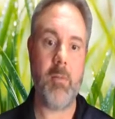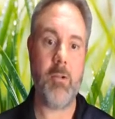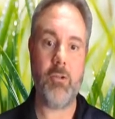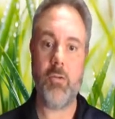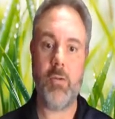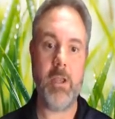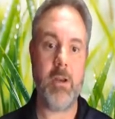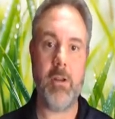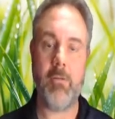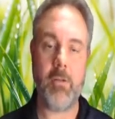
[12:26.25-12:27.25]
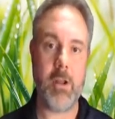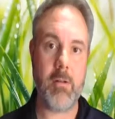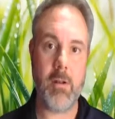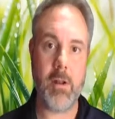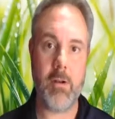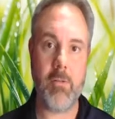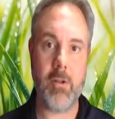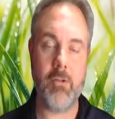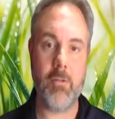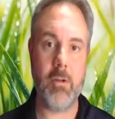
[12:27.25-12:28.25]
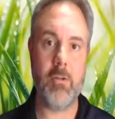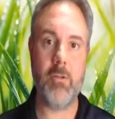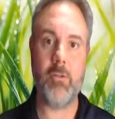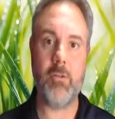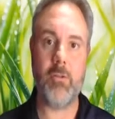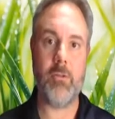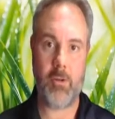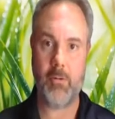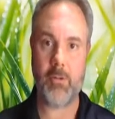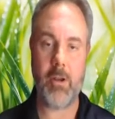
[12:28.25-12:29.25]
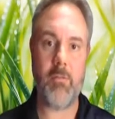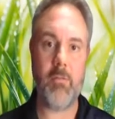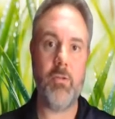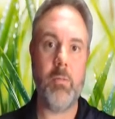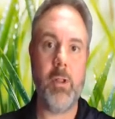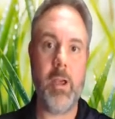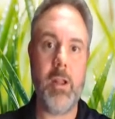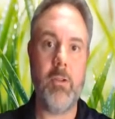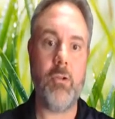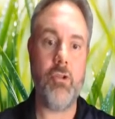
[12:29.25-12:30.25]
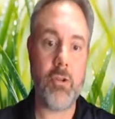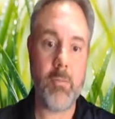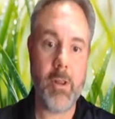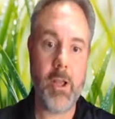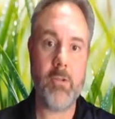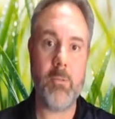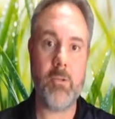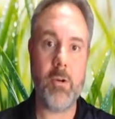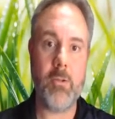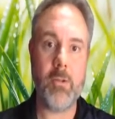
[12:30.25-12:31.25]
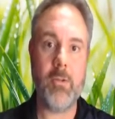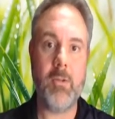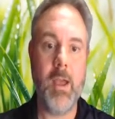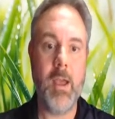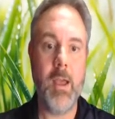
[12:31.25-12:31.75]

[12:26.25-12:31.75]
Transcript: between different individuals, say individual plants or germplasm sources.